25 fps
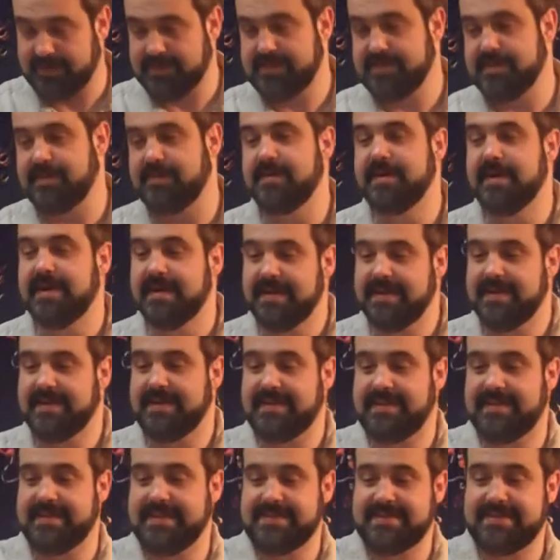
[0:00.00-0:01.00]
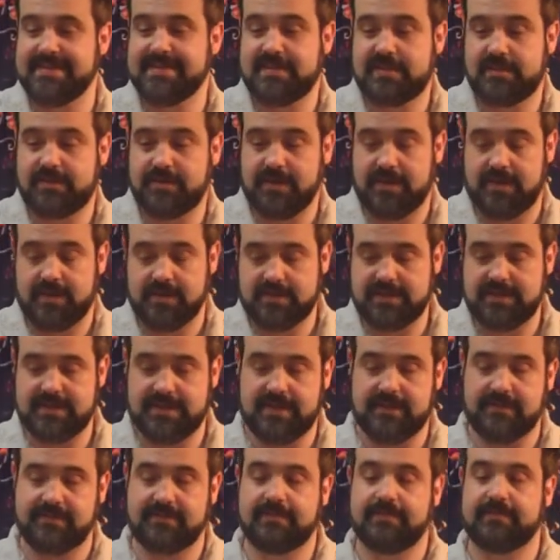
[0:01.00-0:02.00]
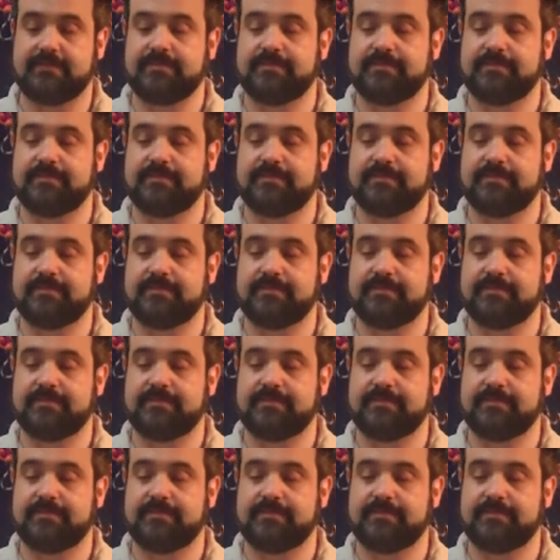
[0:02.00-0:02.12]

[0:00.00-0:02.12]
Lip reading: So this is strong stuff.